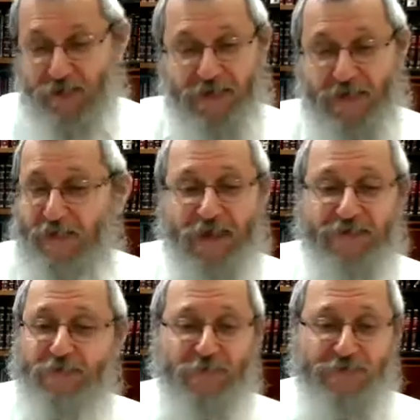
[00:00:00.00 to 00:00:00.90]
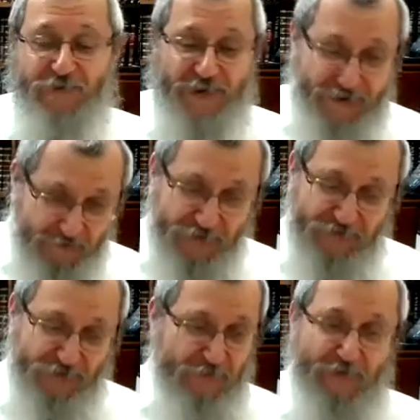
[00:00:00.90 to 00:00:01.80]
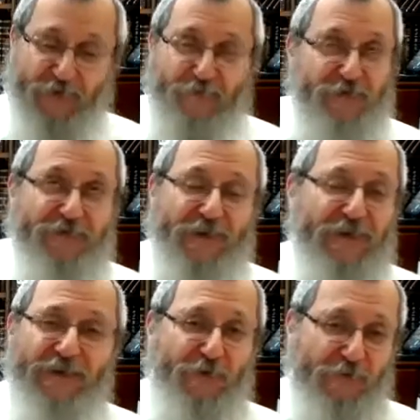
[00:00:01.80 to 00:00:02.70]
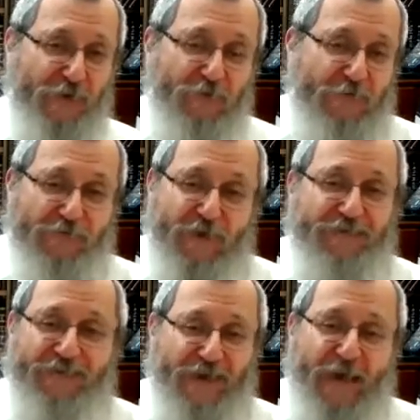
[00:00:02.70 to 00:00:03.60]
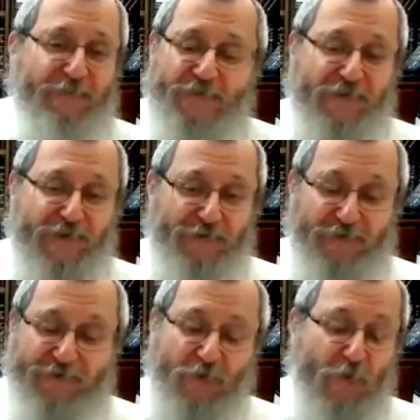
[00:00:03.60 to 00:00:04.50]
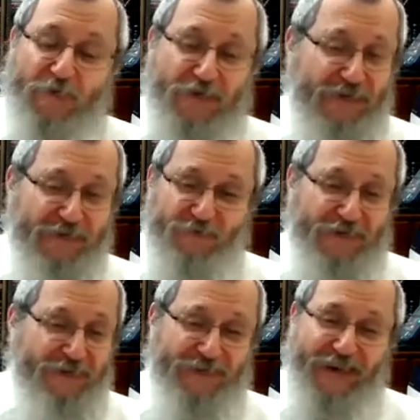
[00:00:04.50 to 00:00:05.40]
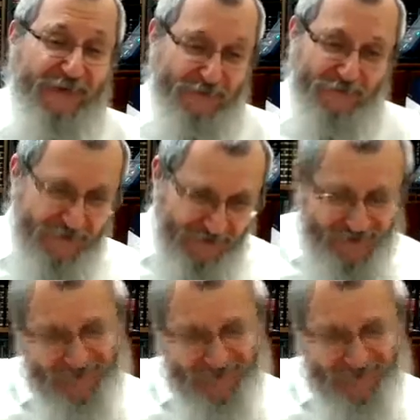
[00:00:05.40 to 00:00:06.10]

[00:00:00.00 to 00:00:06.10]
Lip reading: On the other hand, it was a very clear message. My father although my father said l'chaim sometimes, but when we were kids, we didn't get any. It was